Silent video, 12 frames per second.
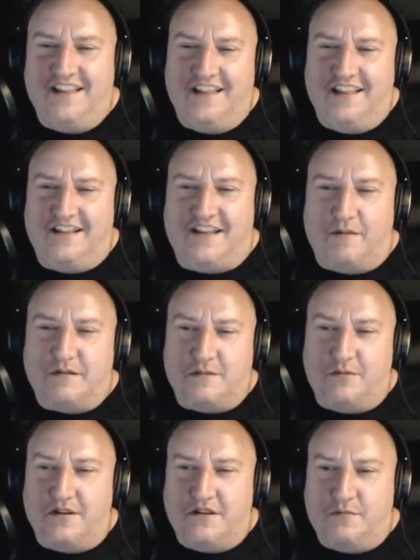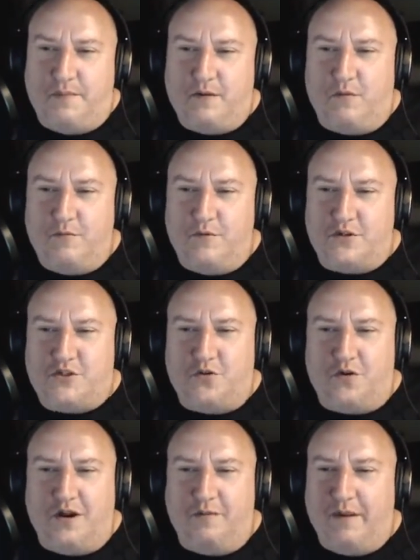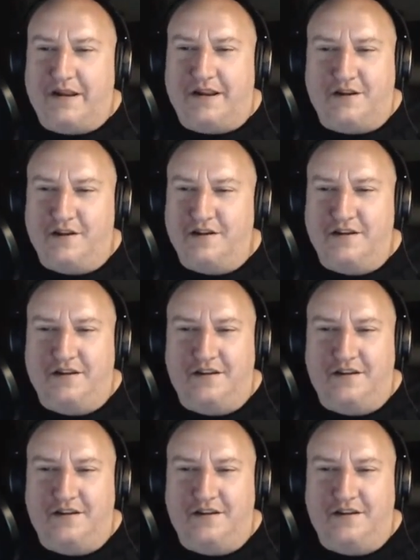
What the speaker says: Thomas, I'm going to let you pick one more story. Make it good.